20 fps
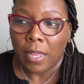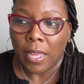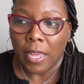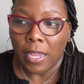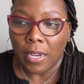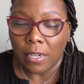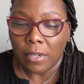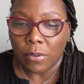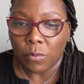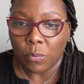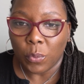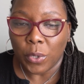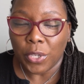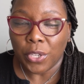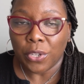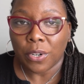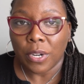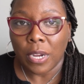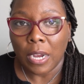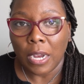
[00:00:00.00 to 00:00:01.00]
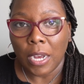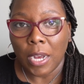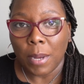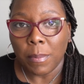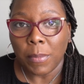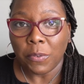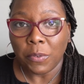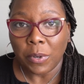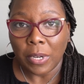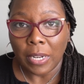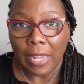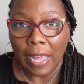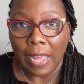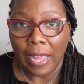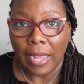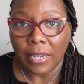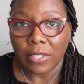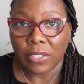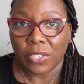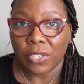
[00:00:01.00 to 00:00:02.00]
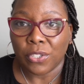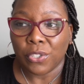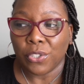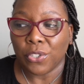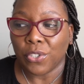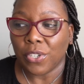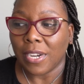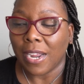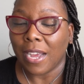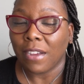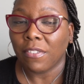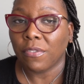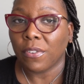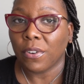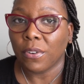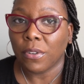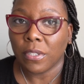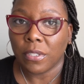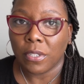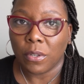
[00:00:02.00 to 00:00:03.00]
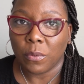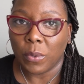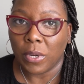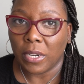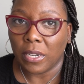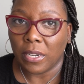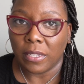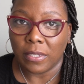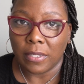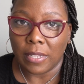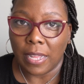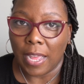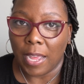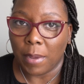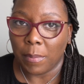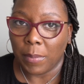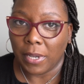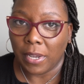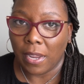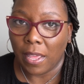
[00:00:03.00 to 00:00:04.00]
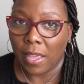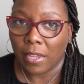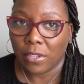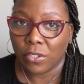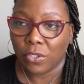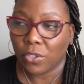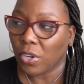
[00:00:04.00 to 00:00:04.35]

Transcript: And when you're calm and relaxed, you're not focused on what needs to happen next.